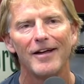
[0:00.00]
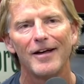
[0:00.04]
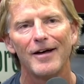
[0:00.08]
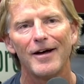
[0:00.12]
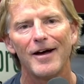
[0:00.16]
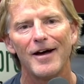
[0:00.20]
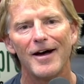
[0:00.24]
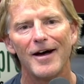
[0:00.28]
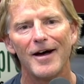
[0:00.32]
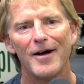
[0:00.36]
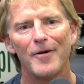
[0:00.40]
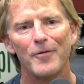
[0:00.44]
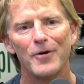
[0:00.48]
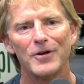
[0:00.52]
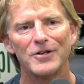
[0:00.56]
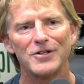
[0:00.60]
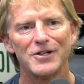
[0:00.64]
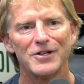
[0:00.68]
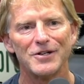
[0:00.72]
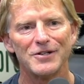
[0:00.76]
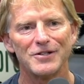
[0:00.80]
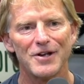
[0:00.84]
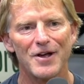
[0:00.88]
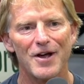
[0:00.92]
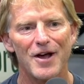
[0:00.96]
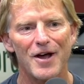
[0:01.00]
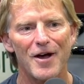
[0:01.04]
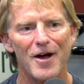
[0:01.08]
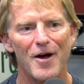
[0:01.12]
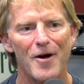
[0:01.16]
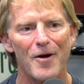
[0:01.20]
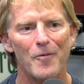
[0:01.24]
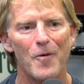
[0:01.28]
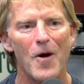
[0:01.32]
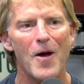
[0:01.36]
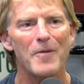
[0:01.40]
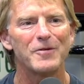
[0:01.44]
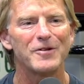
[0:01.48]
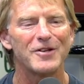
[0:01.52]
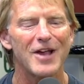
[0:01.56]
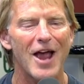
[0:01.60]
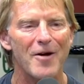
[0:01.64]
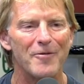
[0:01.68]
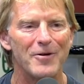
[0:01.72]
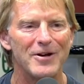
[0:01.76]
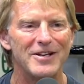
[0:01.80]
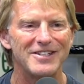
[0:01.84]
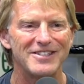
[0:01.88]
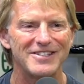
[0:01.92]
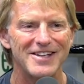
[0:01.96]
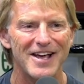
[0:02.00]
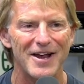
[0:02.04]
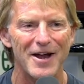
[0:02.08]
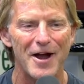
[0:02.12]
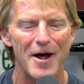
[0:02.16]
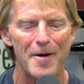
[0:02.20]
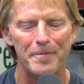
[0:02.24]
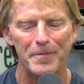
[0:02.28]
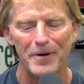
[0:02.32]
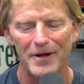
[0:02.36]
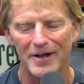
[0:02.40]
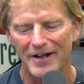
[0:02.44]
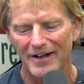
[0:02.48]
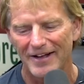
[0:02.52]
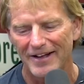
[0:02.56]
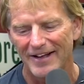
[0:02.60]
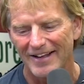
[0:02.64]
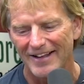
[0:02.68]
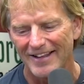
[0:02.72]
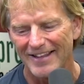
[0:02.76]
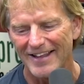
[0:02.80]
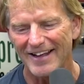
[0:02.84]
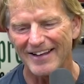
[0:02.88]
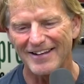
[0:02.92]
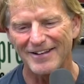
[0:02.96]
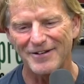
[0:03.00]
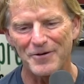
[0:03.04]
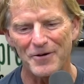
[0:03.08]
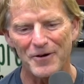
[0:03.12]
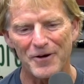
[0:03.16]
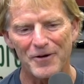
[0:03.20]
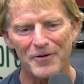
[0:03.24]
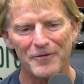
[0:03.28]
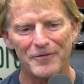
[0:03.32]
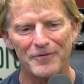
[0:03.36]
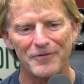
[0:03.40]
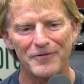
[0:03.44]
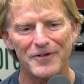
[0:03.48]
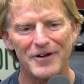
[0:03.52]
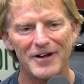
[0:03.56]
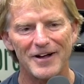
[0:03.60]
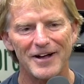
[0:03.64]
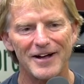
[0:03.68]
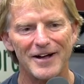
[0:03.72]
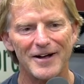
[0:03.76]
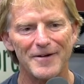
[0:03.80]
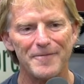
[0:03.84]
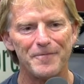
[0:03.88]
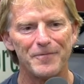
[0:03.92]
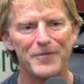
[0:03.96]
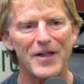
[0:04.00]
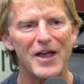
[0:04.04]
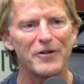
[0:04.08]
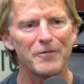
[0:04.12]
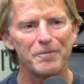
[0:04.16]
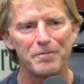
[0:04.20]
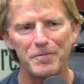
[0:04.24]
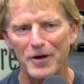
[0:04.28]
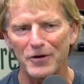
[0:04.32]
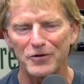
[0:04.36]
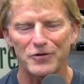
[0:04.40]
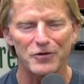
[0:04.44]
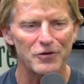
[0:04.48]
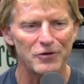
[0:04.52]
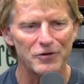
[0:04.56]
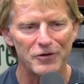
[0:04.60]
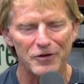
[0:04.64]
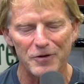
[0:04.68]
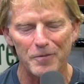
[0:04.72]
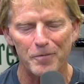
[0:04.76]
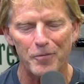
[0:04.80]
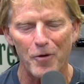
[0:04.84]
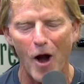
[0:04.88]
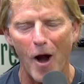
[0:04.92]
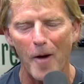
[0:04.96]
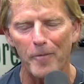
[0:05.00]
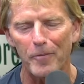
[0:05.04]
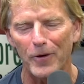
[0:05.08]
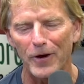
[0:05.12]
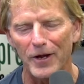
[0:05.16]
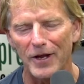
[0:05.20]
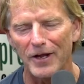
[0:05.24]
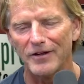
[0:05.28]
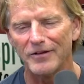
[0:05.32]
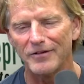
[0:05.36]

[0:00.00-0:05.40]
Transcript: uh, which is a, a website we set up that sort of uh, has pictures of the property.